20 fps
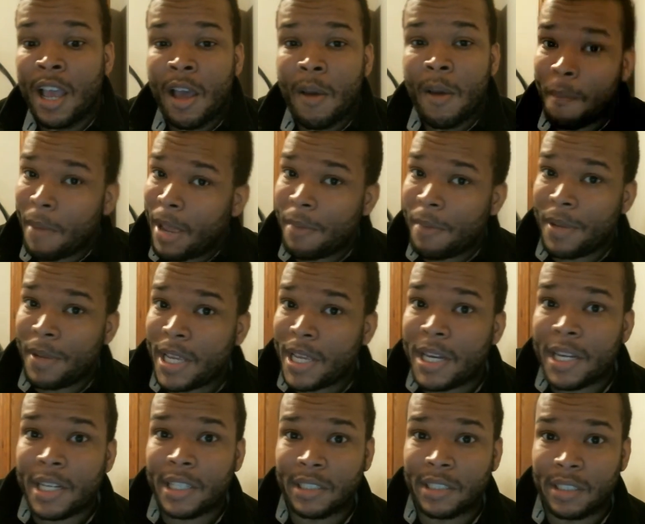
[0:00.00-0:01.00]
Maybe it
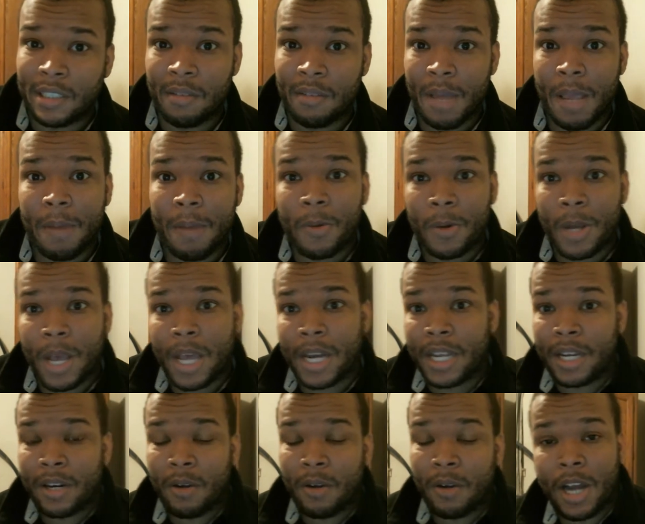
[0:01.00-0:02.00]
is good. Maybe I need
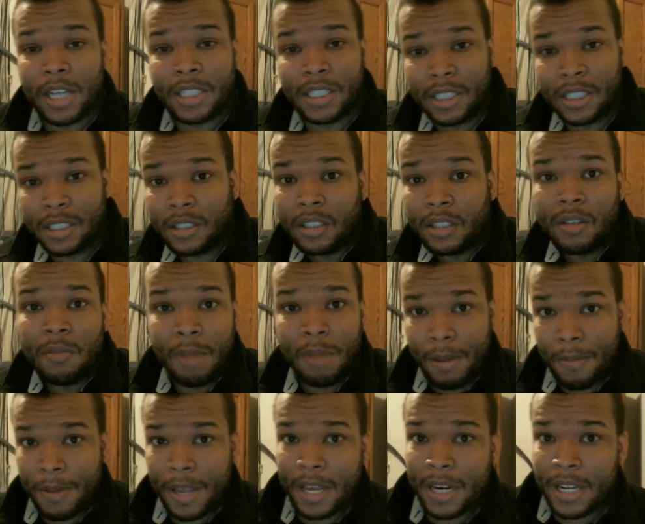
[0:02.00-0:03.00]
to watch it.
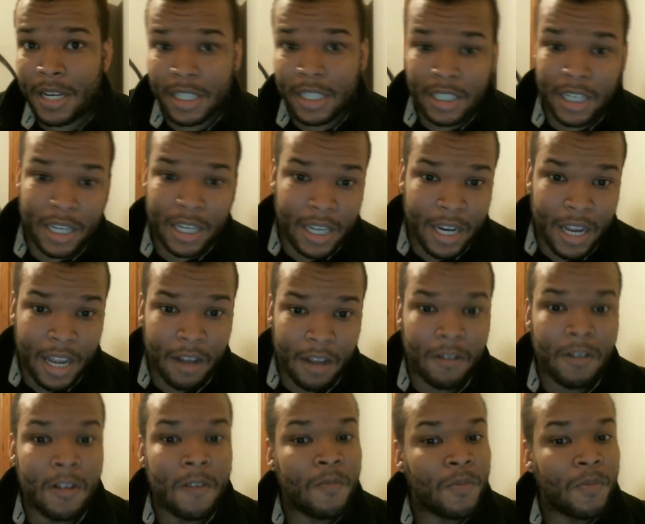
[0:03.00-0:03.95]
Maybe I need to check it out.